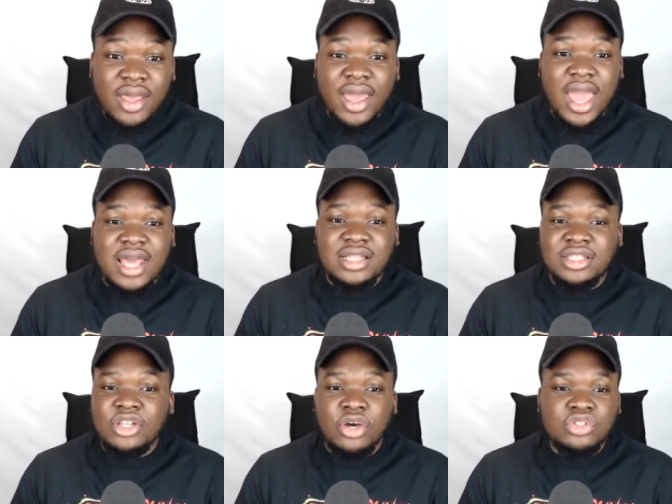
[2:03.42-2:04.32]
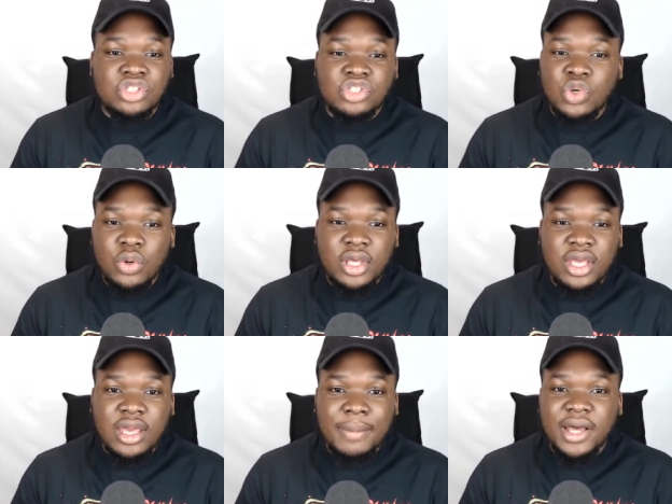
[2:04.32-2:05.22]
And, you know, just
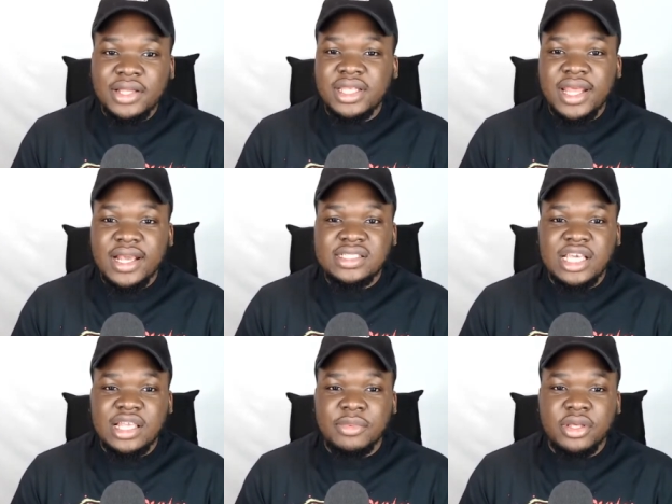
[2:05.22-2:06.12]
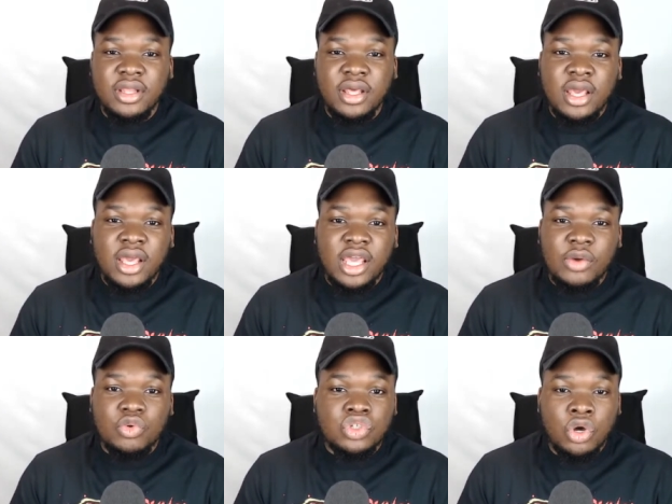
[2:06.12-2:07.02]
talking about the next segment, it
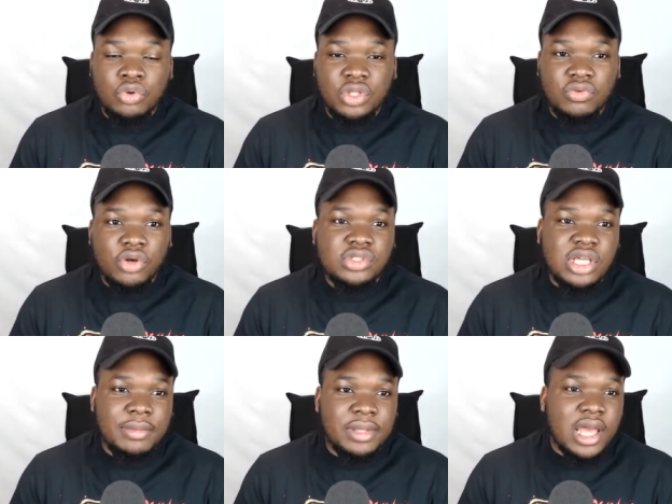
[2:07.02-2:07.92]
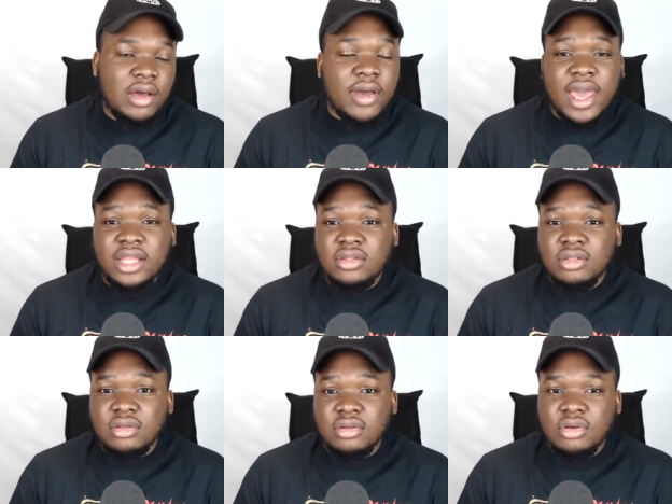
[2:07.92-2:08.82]
was Cody Rhodes coming out. And
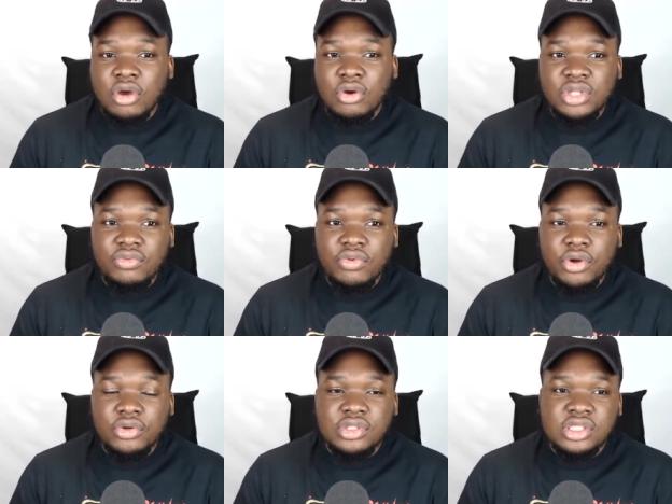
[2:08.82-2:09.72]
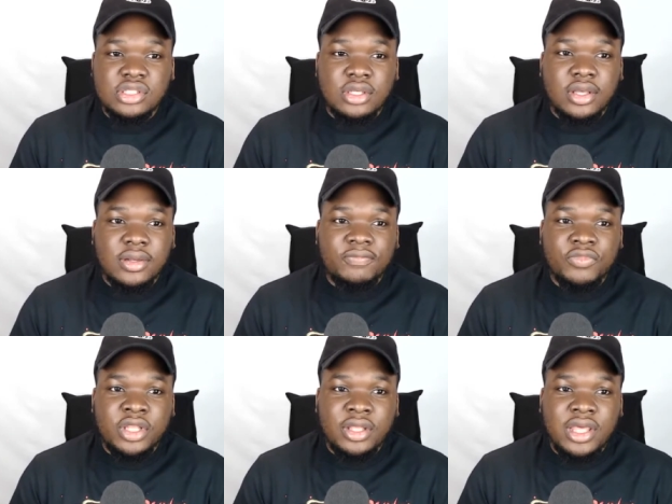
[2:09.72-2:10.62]
Cody Rhodes
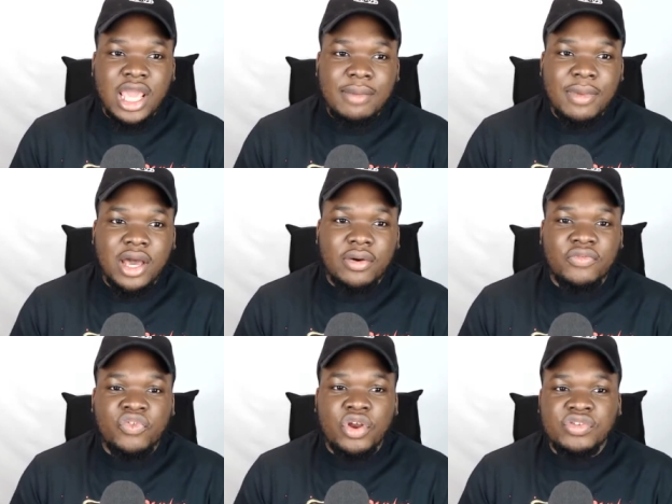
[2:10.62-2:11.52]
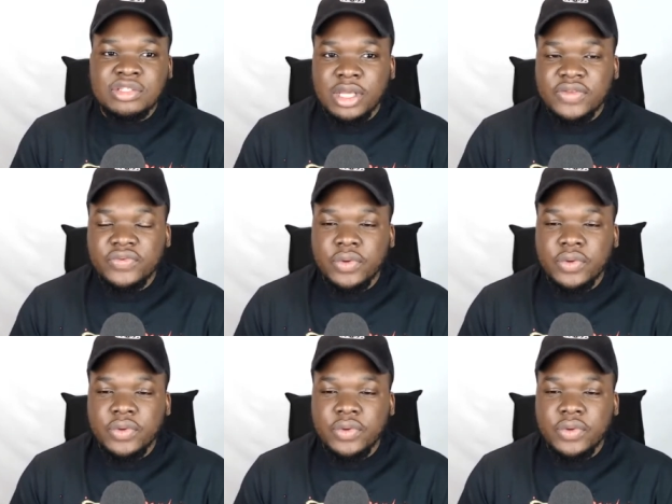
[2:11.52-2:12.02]
came out very respectful.